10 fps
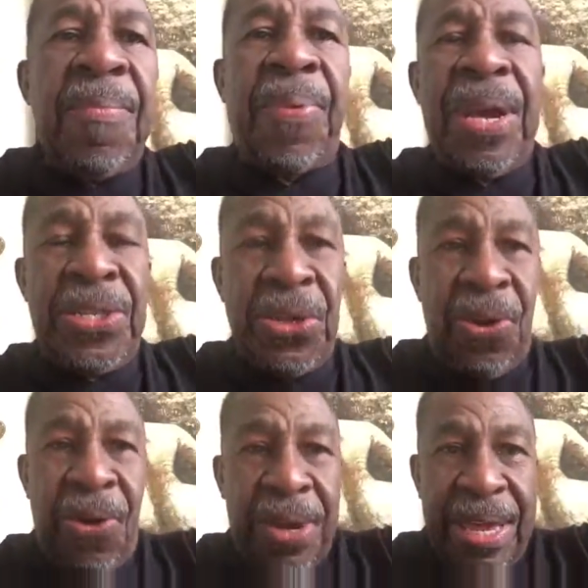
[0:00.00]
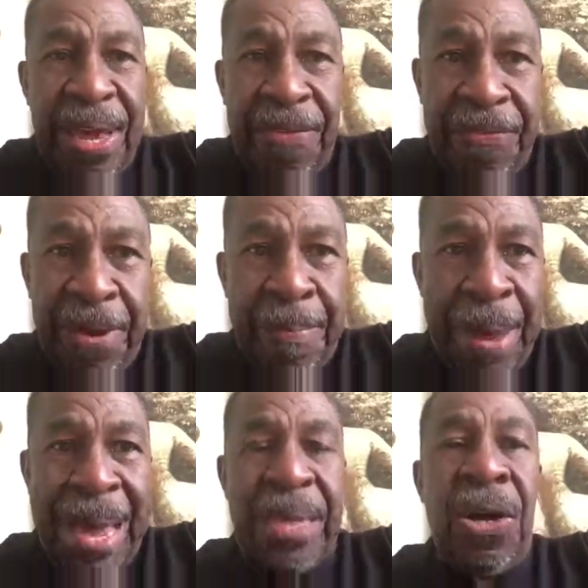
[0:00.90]
Praise the Lord,
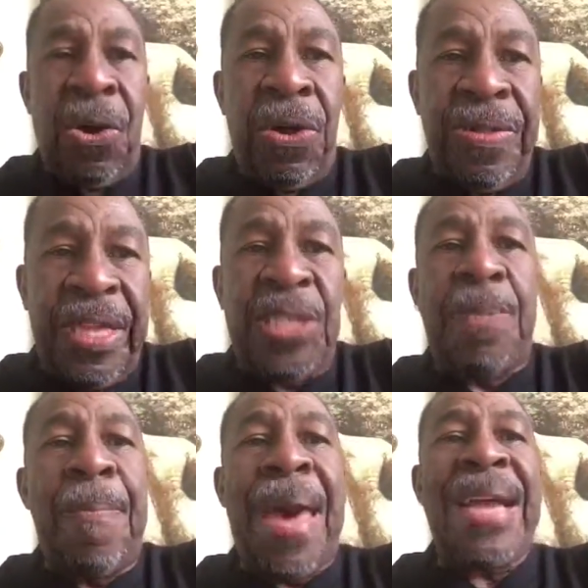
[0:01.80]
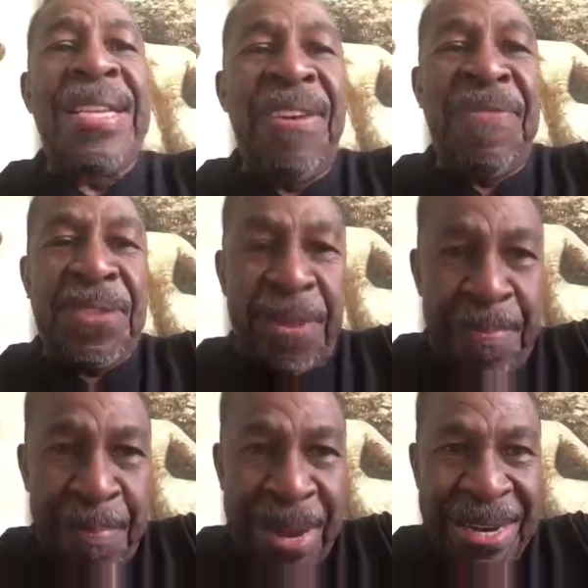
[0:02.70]
everybody, on this
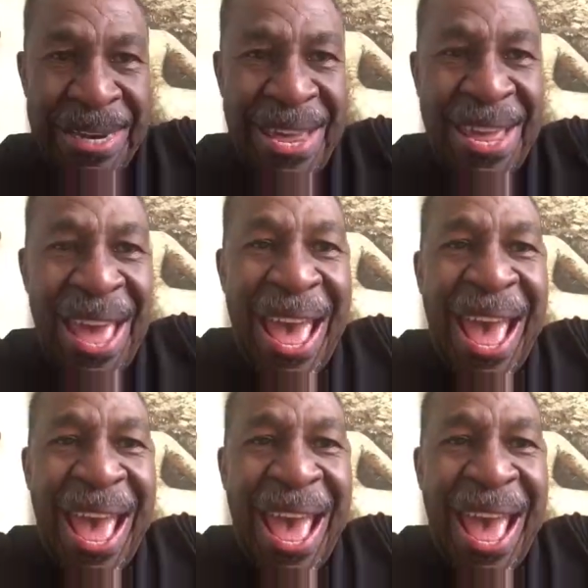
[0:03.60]
magnificent Monday.